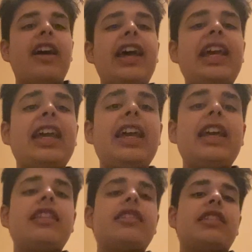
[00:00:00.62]

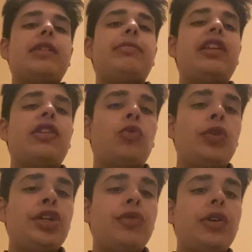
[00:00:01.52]
Hey, this keeping it
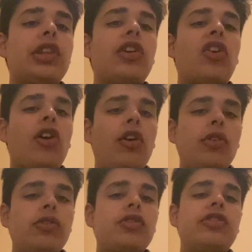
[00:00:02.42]
real with your
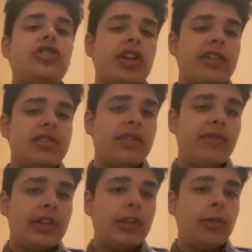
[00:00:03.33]
host
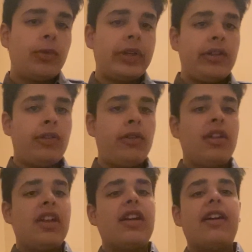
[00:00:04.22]
Justin Villarreal,
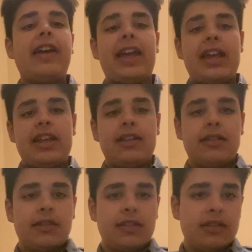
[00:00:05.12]

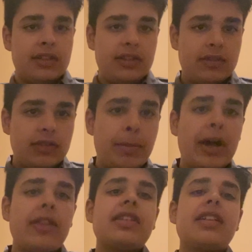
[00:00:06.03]
and
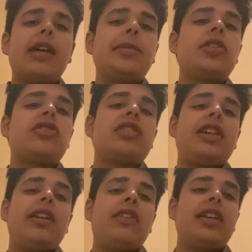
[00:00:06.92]
by the time you're
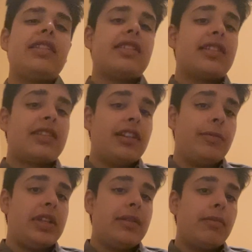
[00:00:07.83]
seeing this, it's gonna
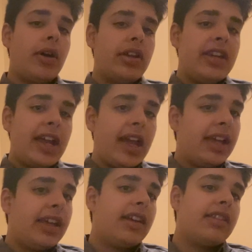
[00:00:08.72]
be
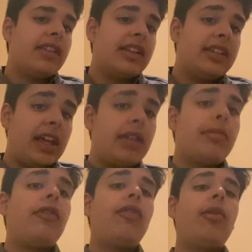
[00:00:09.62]
Monday, the day
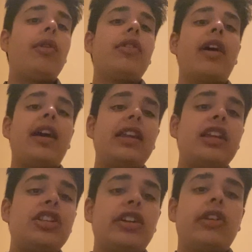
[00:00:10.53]
before the
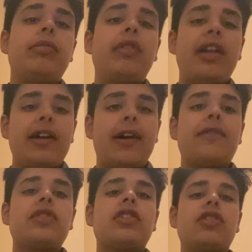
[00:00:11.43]
NHL
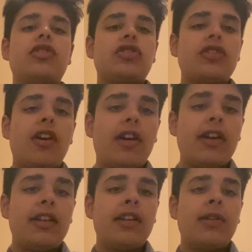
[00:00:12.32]
playoffs
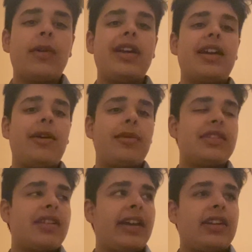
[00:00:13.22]
start. Right now,
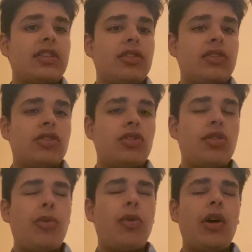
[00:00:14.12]
it's like
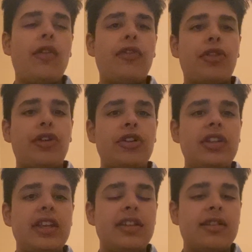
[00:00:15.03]

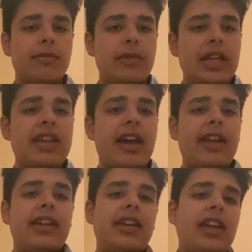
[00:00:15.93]
12:30
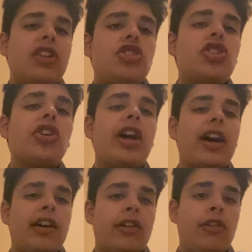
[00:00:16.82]
midnight in
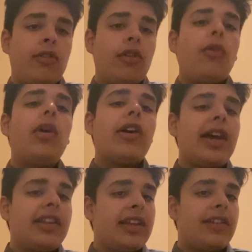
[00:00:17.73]
Chicago, where
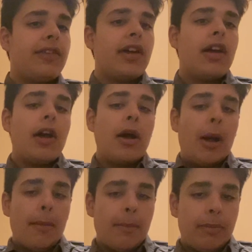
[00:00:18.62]
I live,
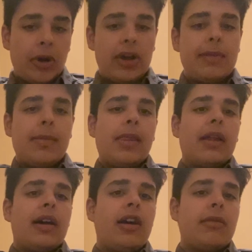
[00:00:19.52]
but
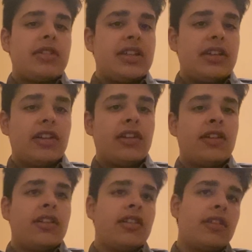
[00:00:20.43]
I'm
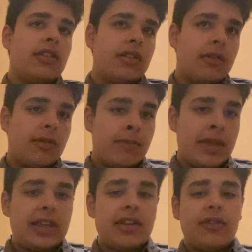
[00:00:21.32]
here
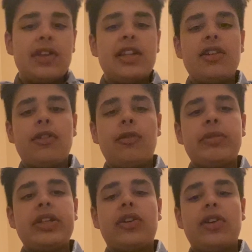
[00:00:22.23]
making a video
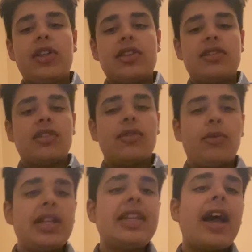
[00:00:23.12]
because
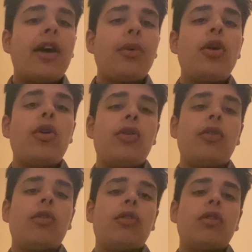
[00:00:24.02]
we now know